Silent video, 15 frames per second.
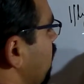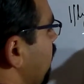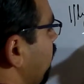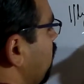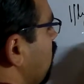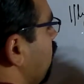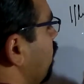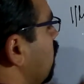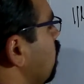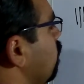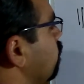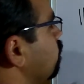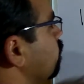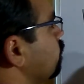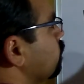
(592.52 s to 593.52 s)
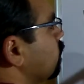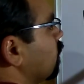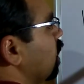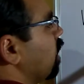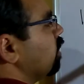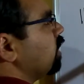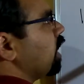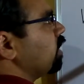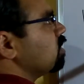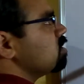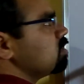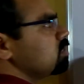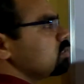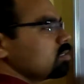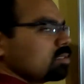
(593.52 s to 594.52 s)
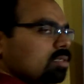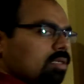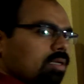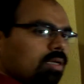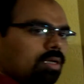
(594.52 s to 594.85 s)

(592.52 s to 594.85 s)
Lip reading: by gamma, and that is